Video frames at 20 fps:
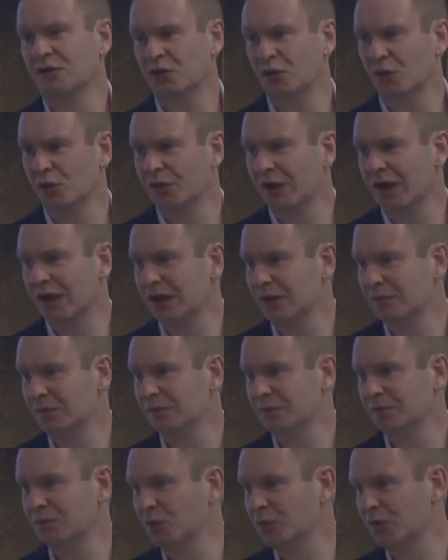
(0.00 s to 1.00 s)
your
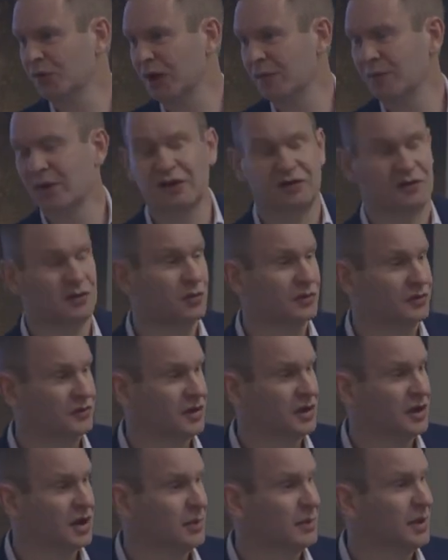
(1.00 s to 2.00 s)
name underscore
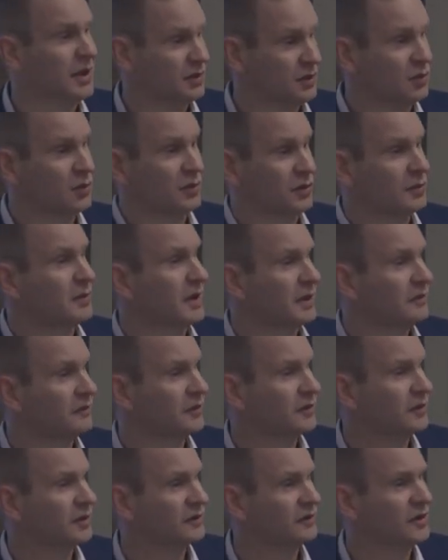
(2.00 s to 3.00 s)
surname at your domain,
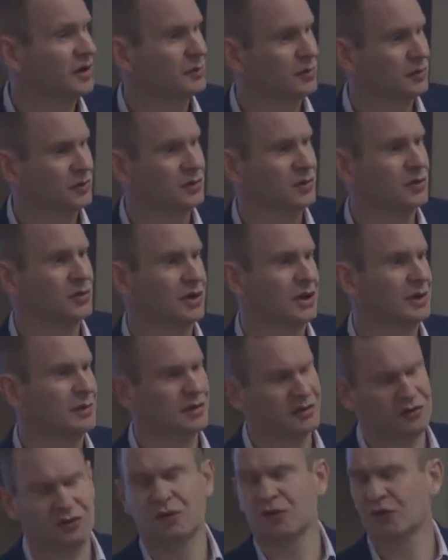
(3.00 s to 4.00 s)
for example, your name
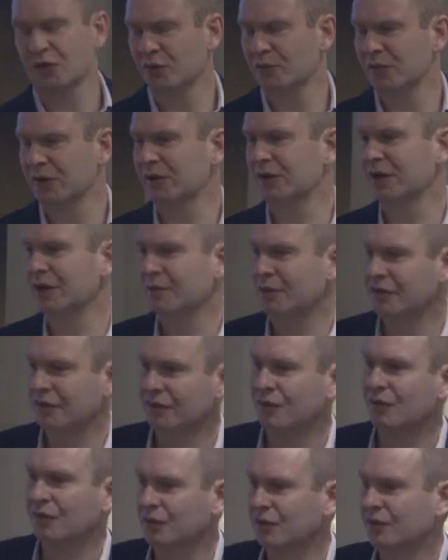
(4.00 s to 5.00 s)
underscore your middle name
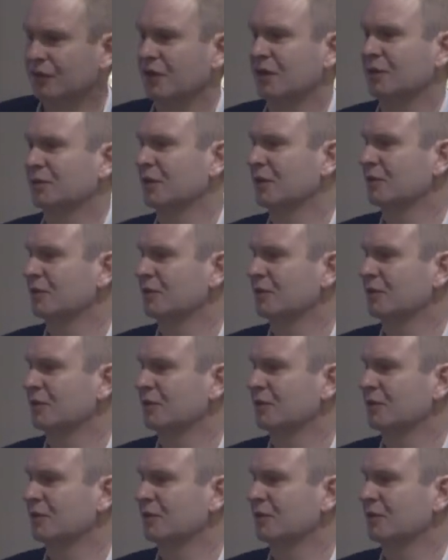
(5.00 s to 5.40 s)
underscore your surname.